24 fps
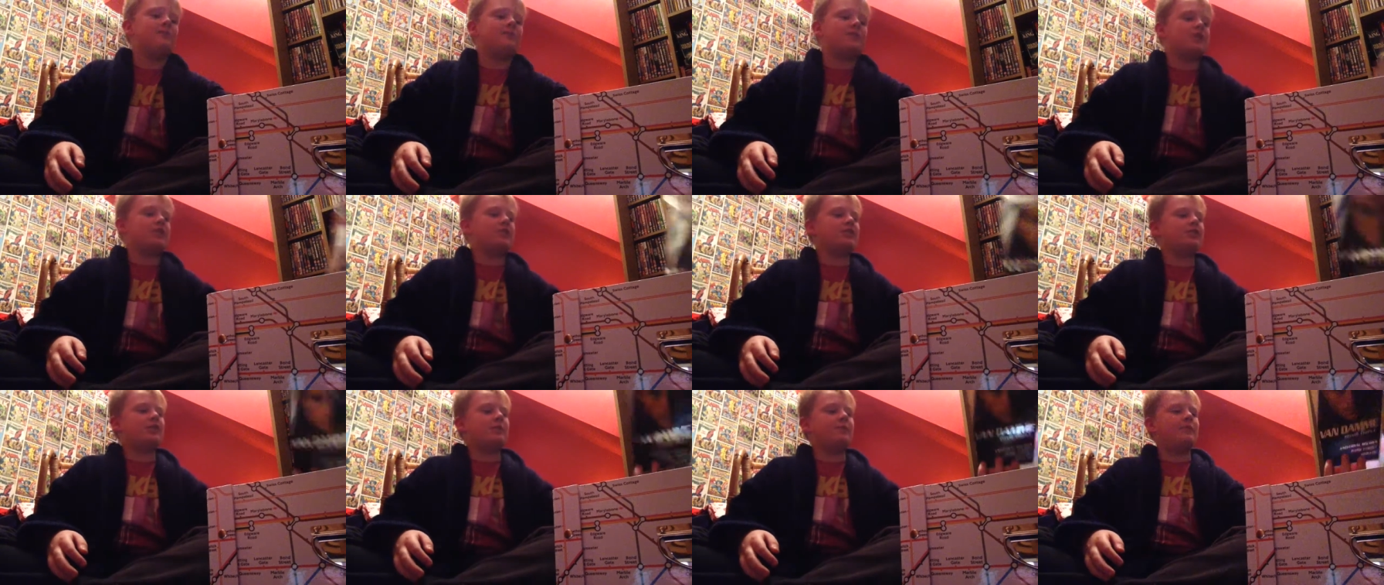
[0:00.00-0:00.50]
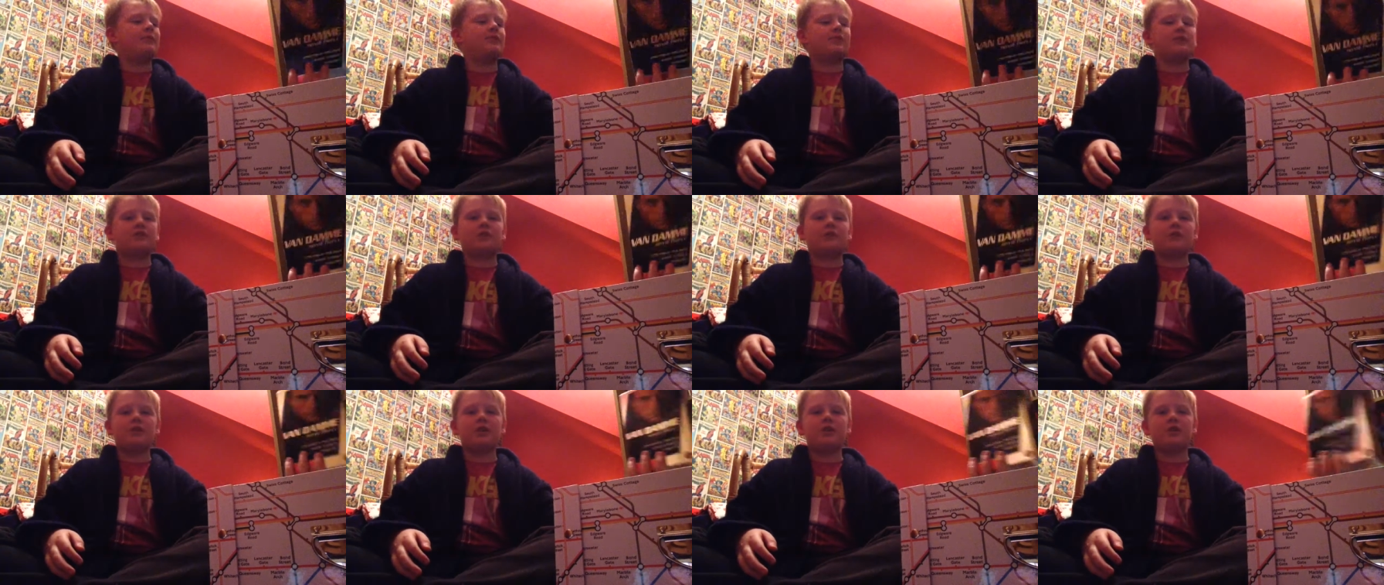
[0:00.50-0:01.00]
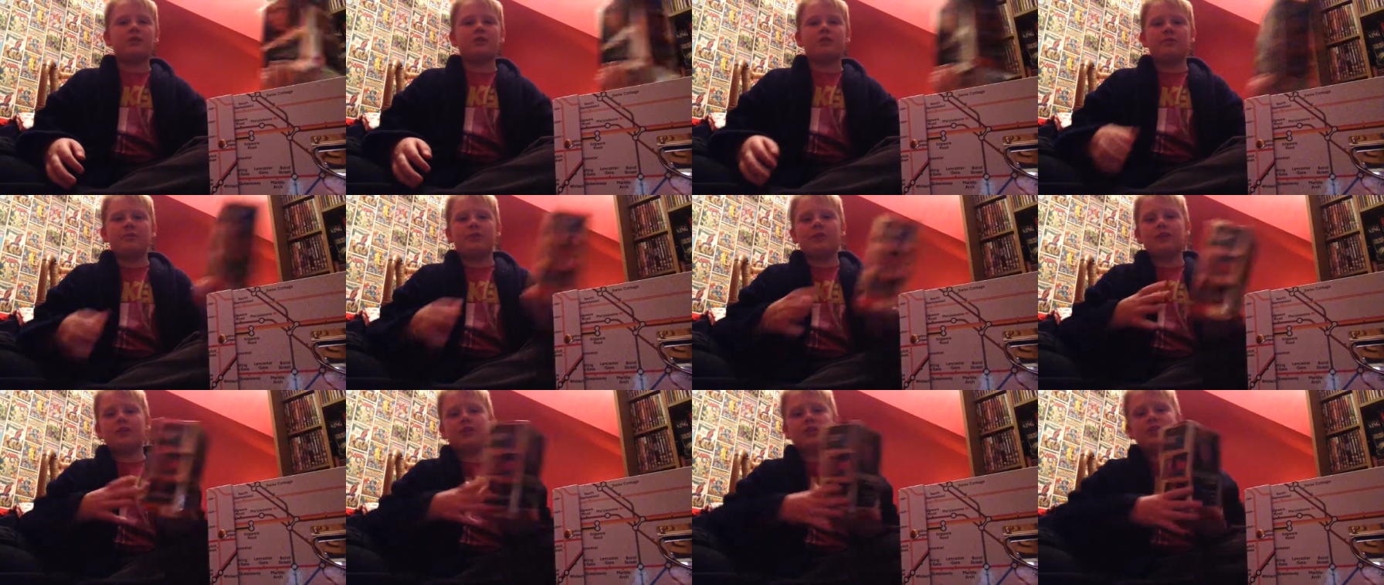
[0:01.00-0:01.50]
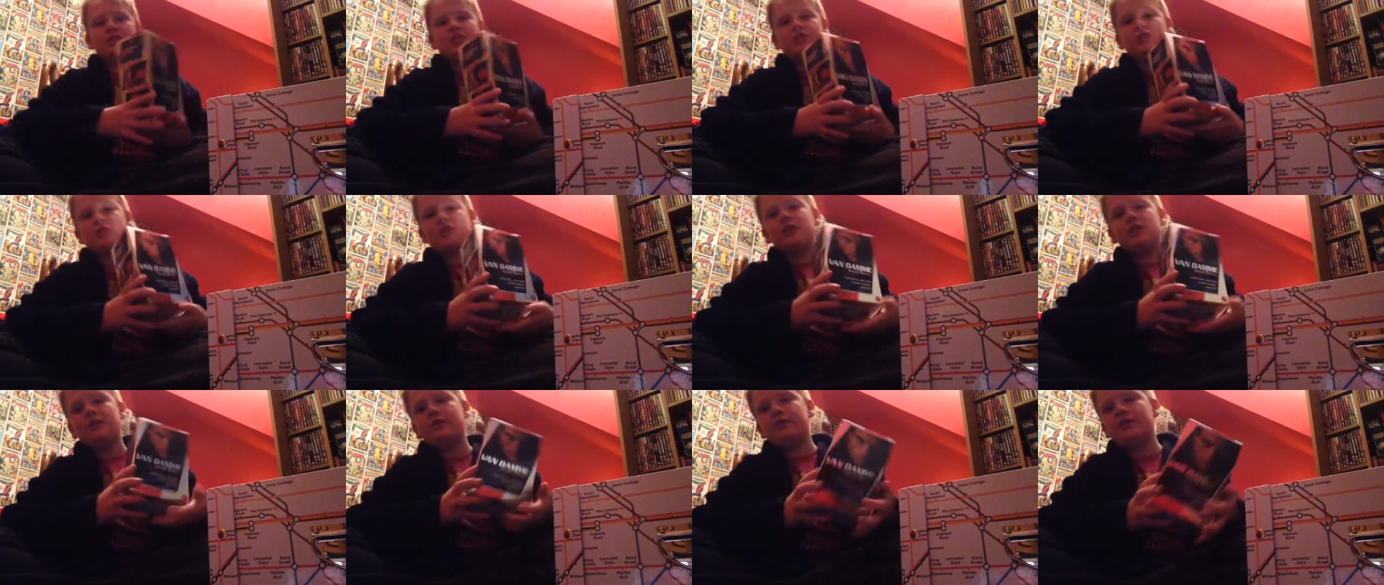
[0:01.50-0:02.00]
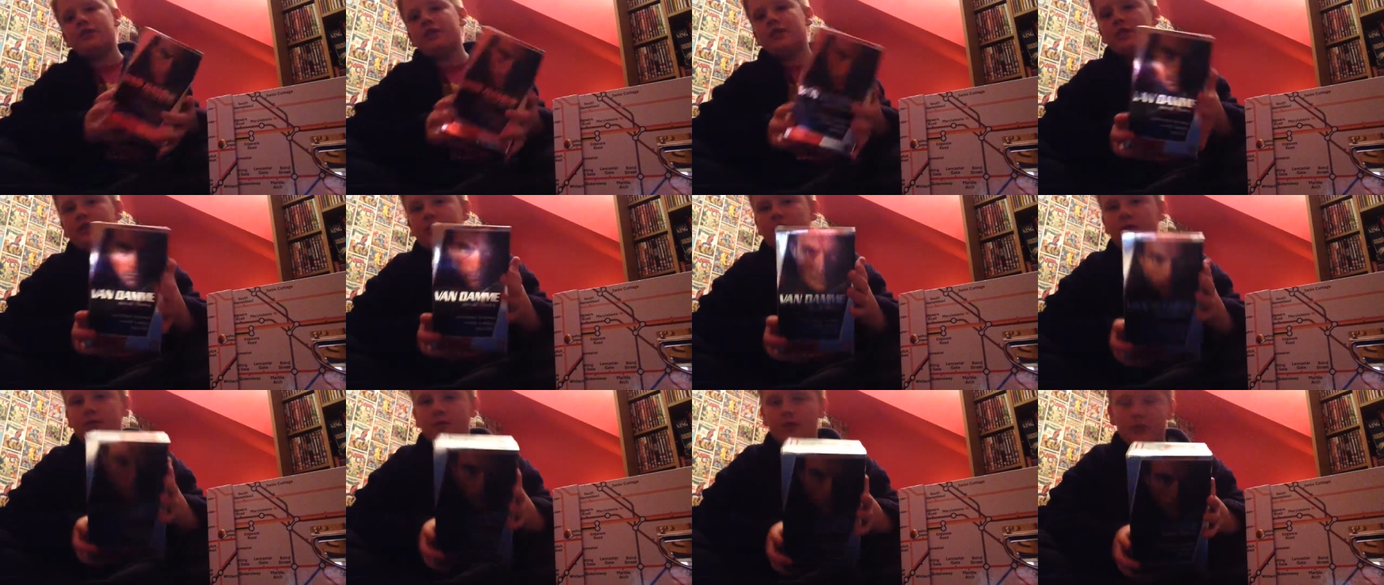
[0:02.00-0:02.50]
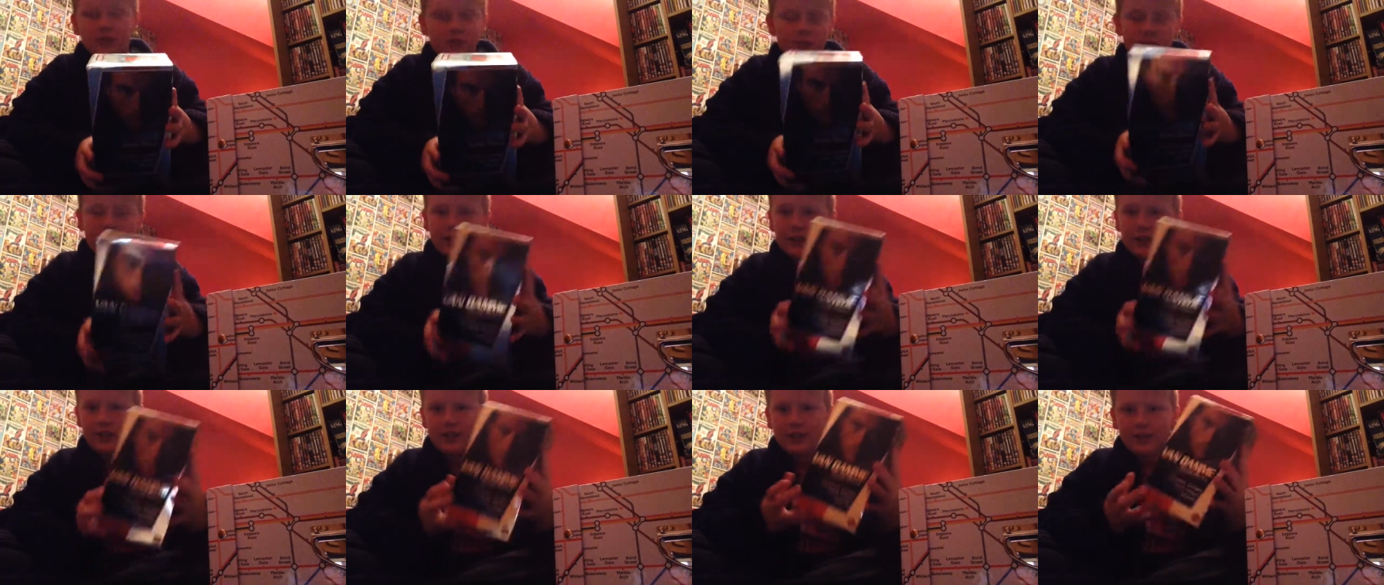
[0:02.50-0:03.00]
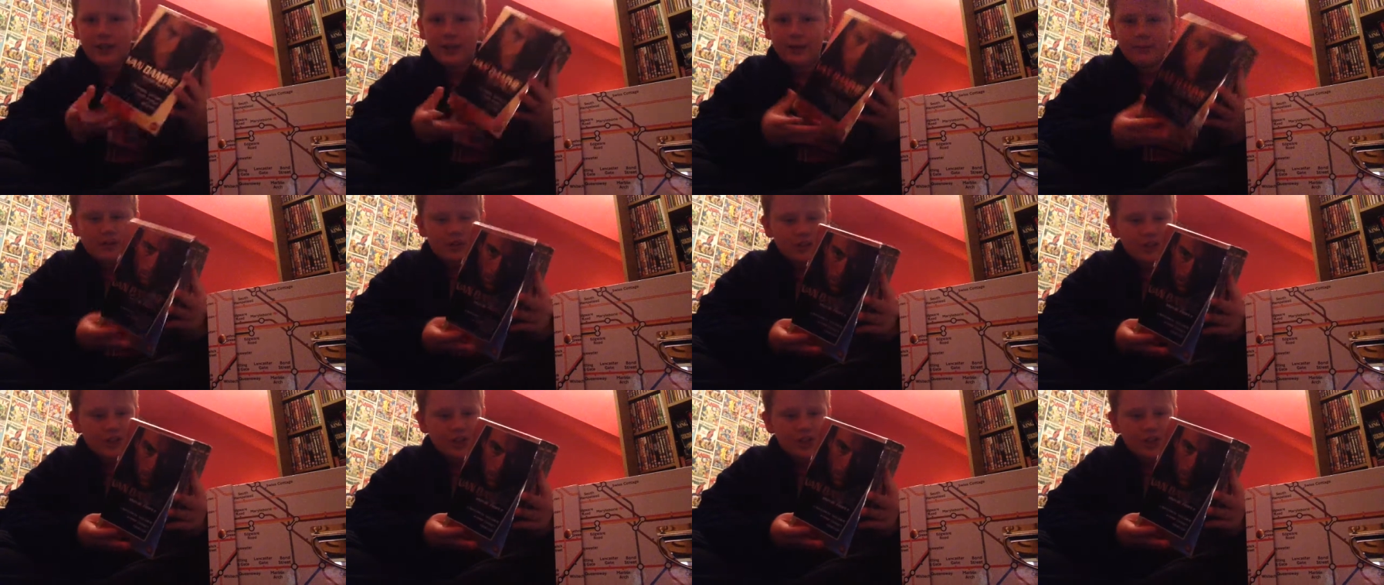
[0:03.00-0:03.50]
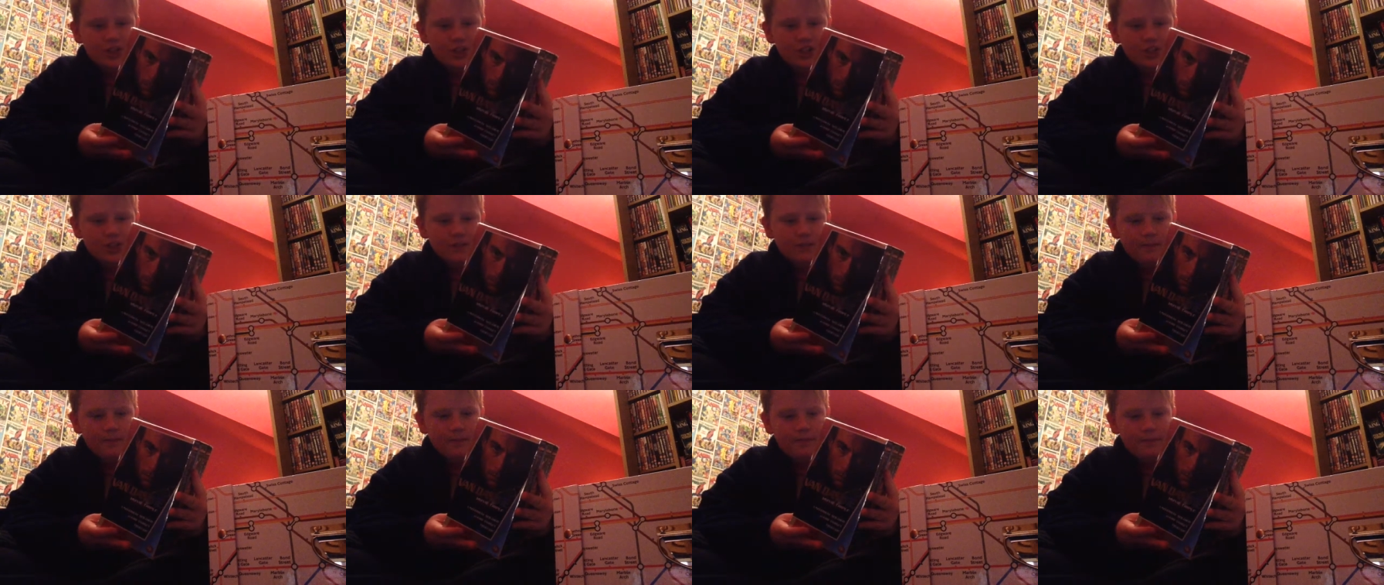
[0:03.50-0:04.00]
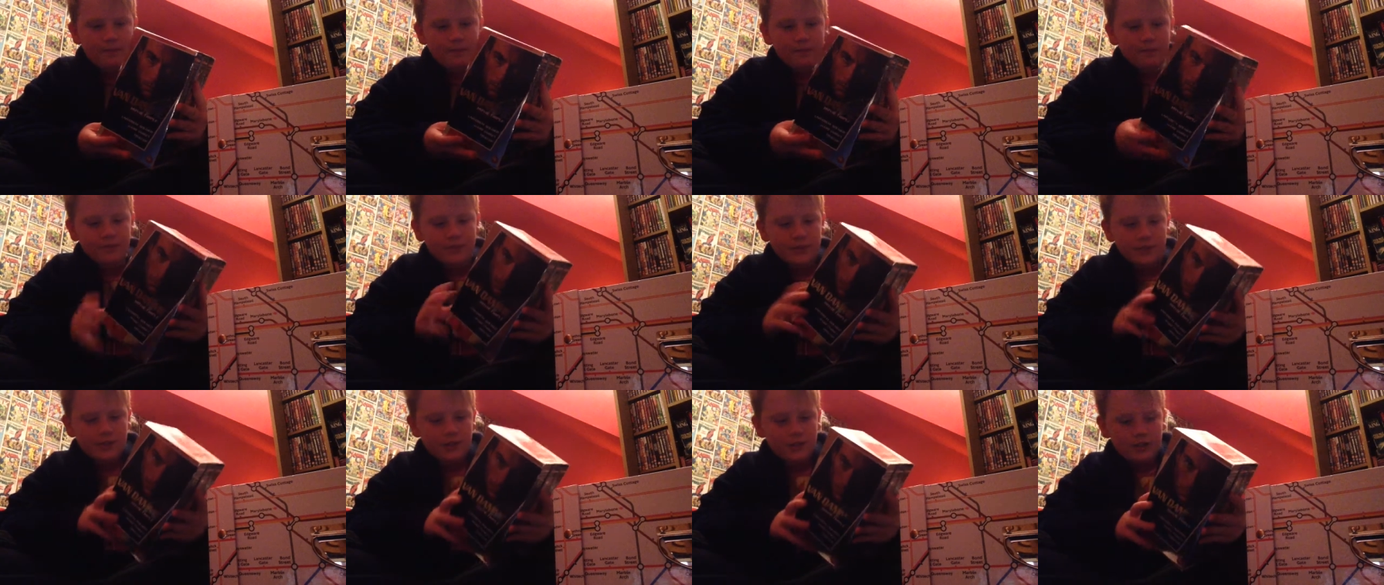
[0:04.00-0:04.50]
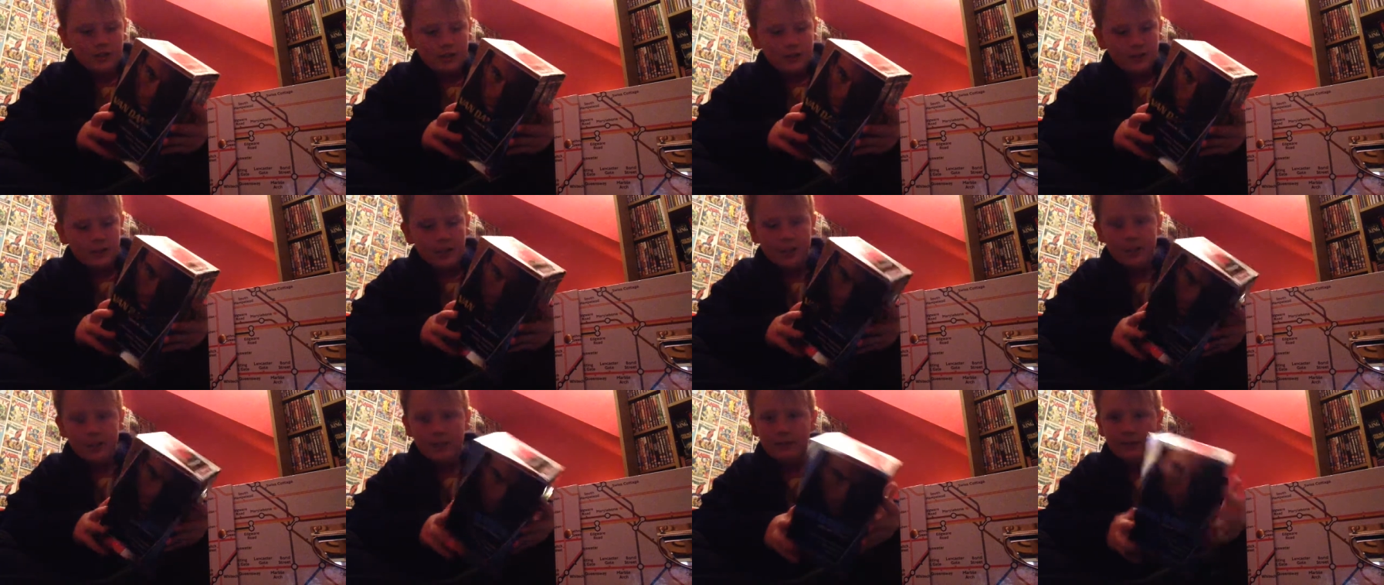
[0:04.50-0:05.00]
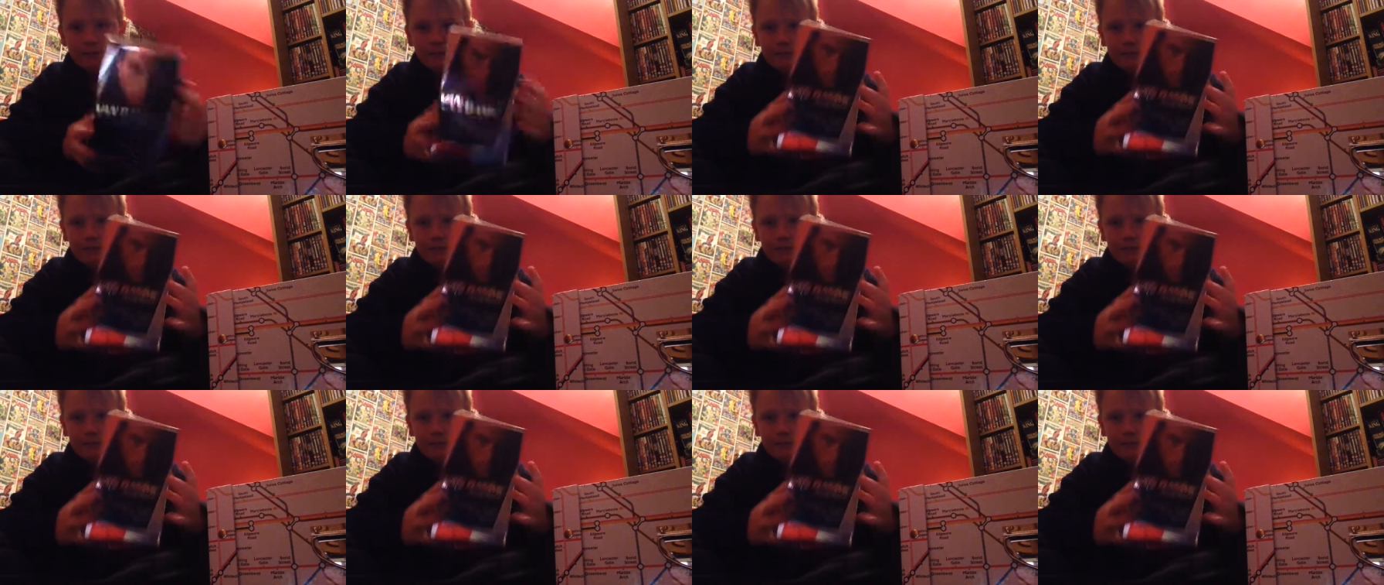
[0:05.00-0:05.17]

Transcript: Next up is quite a good one. It's Steven Uno's Van Damme collection um,